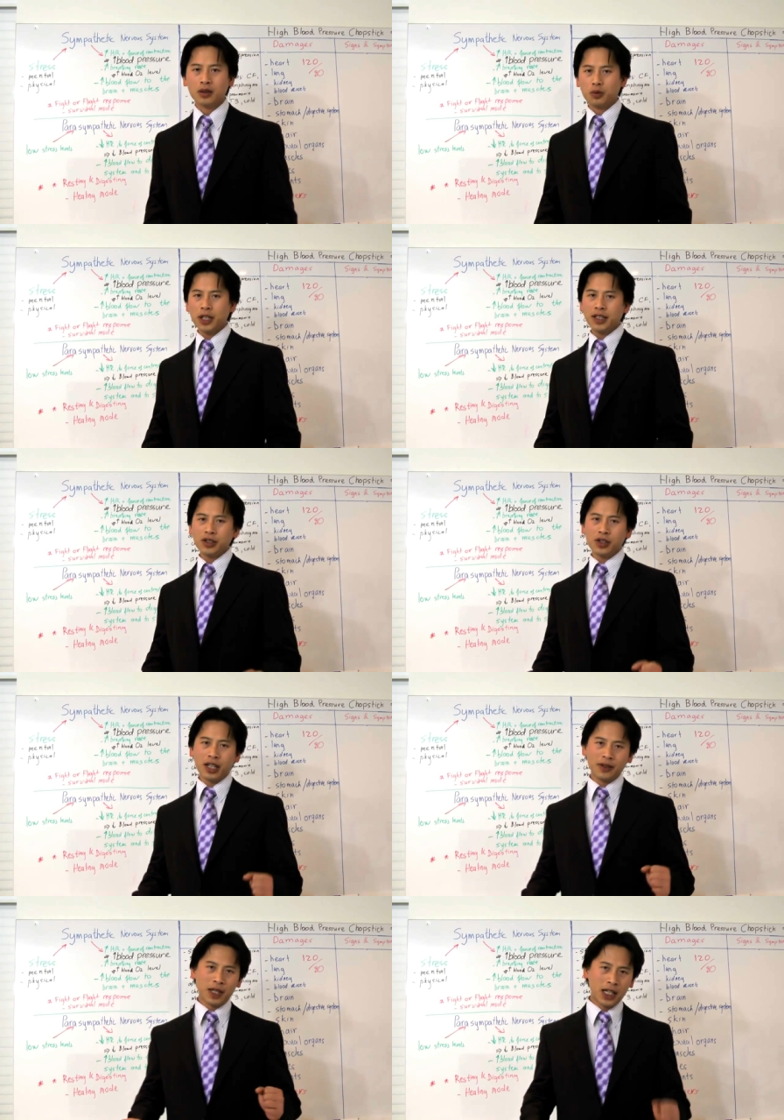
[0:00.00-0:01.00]
When you
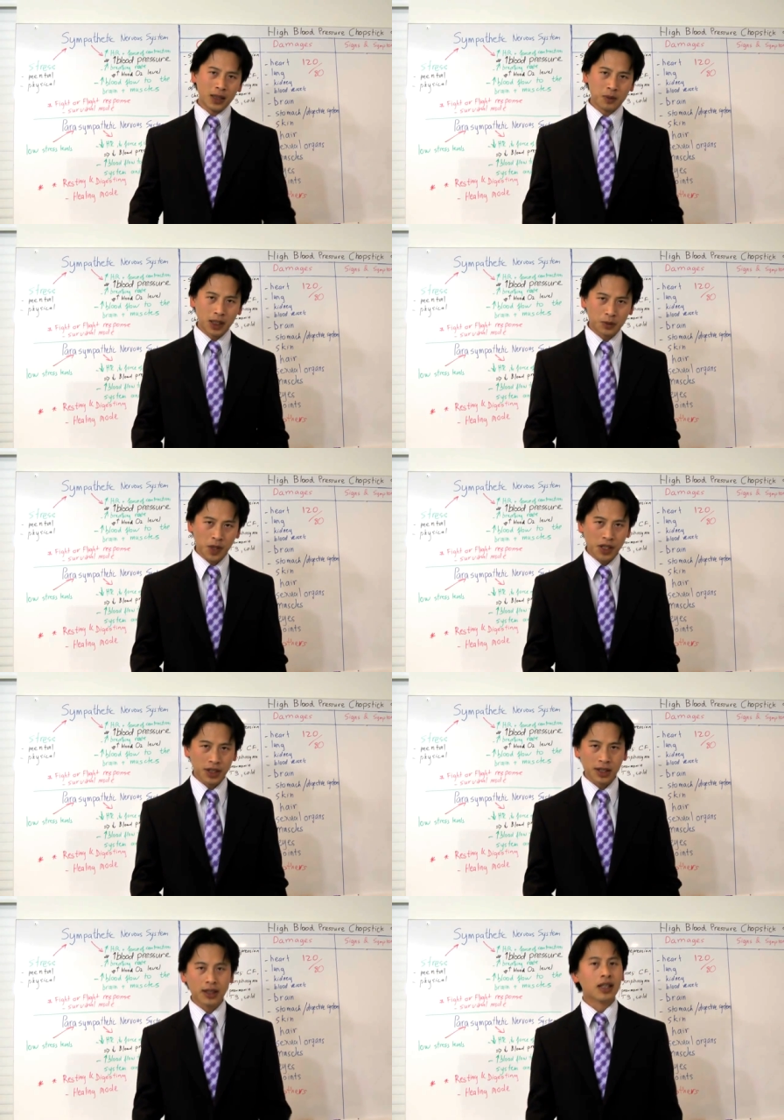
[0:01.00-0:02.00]
have high blood
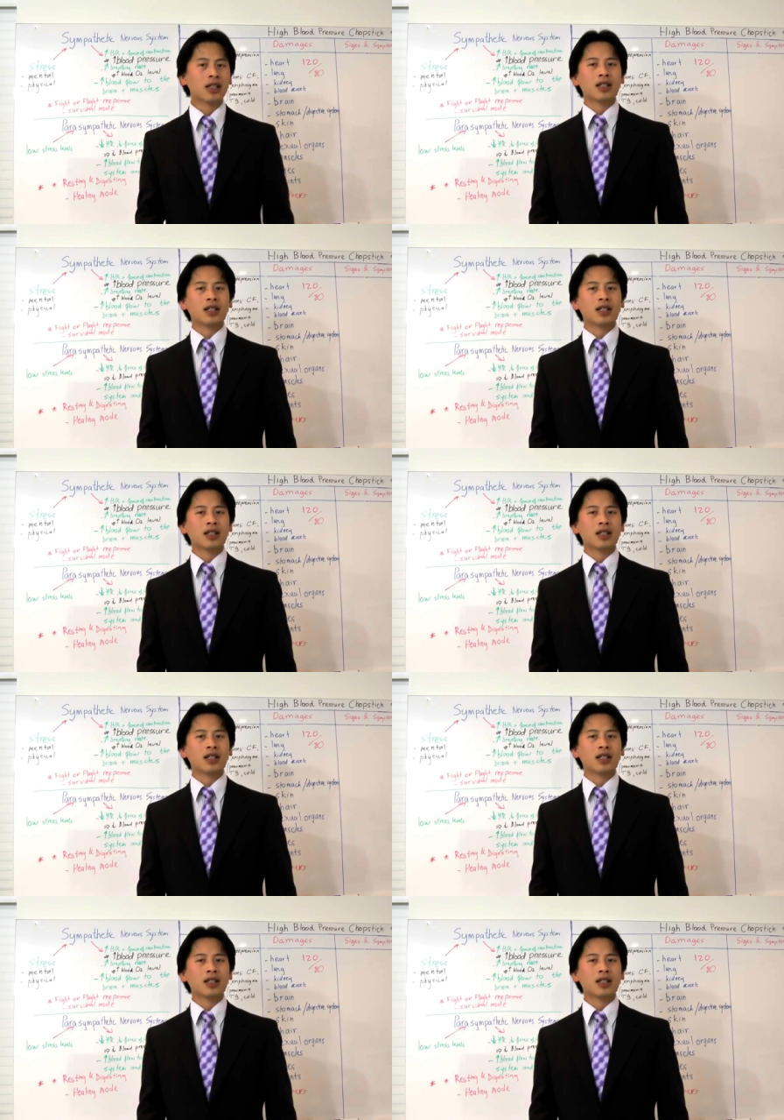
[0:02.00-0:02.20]
pressure,